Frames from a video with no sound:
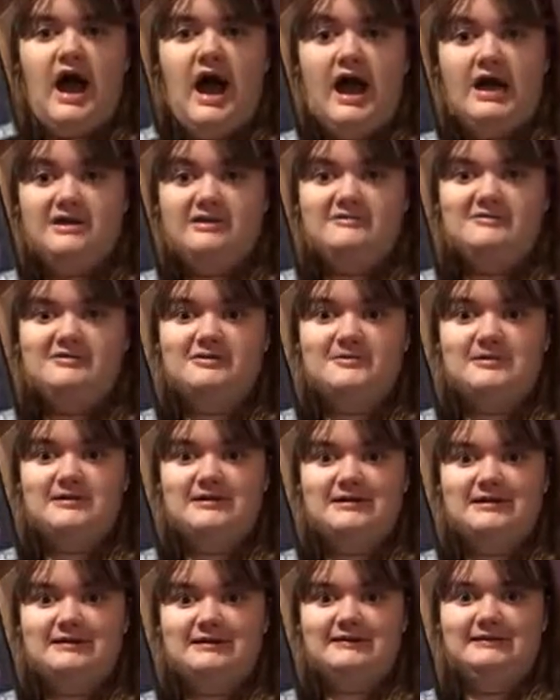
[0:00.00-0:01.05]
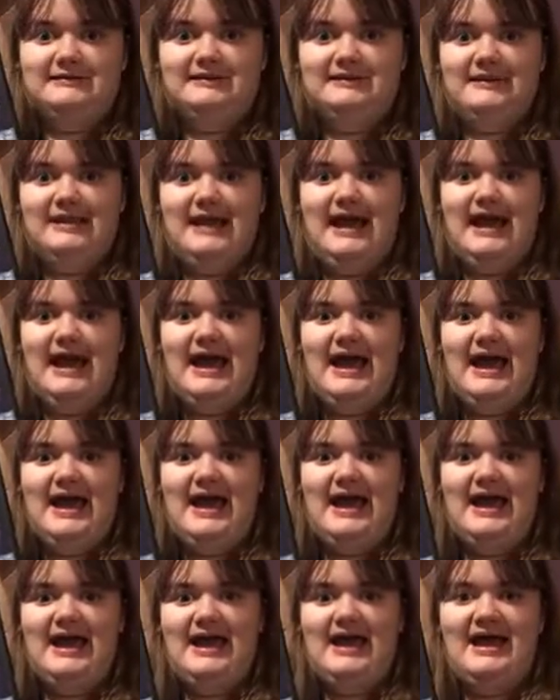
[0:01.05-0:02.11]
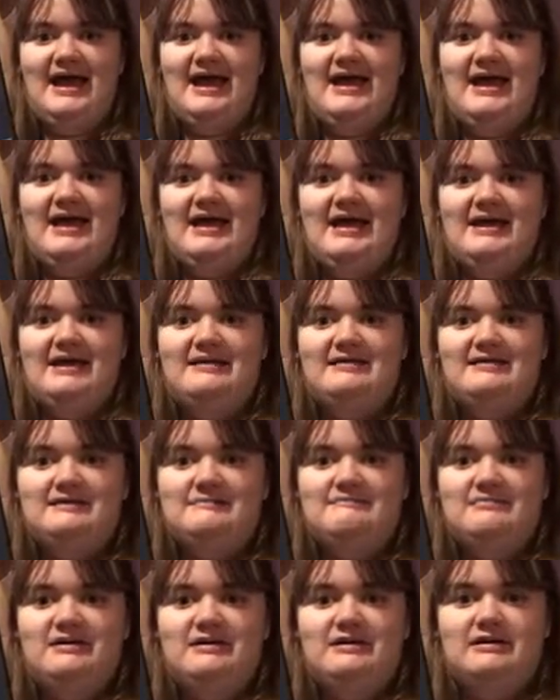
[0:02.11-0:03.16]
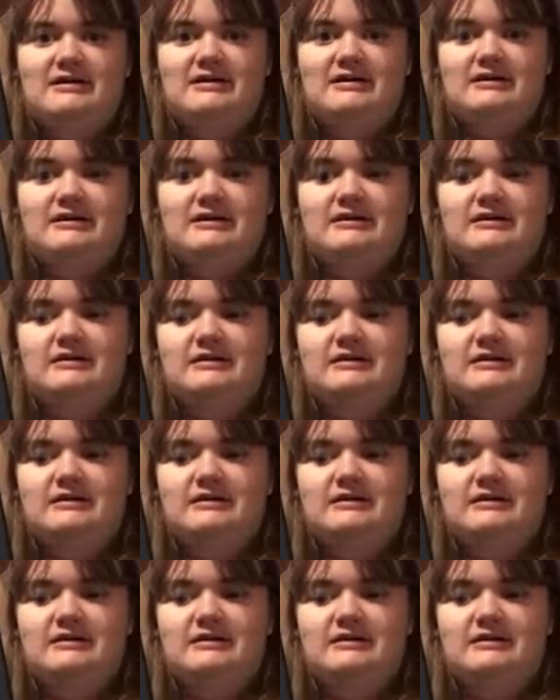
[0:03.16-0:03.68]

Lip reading: the beginning. Ha! It's a pun.